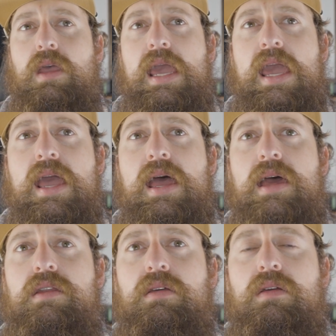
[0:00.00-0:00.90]

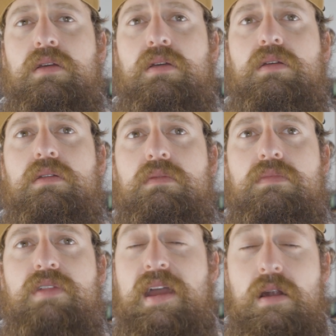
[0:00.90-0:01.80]
And
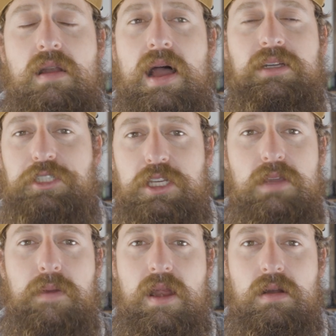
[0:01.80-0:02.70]
They are not
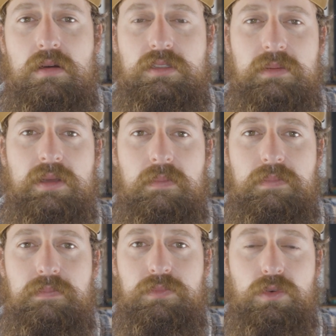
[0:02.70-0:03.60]
cheap arrows. I
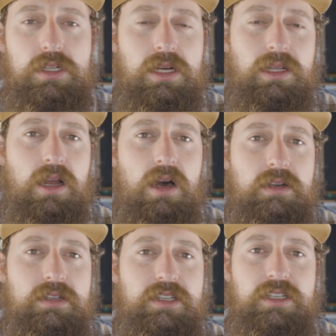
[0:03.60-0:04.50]
mean, we're talking like
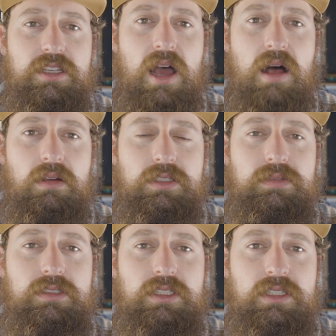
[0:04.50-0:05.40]
$160
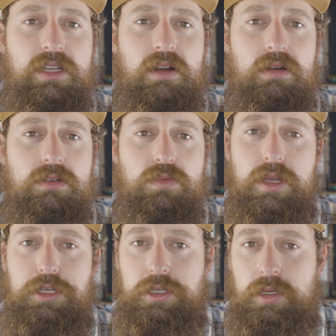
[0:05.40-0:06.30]
for 6 arrows,
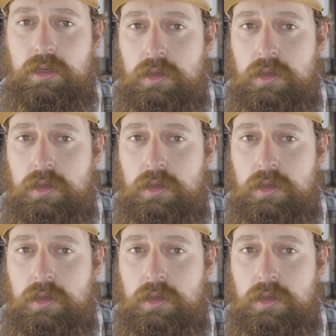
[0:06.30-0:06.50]
which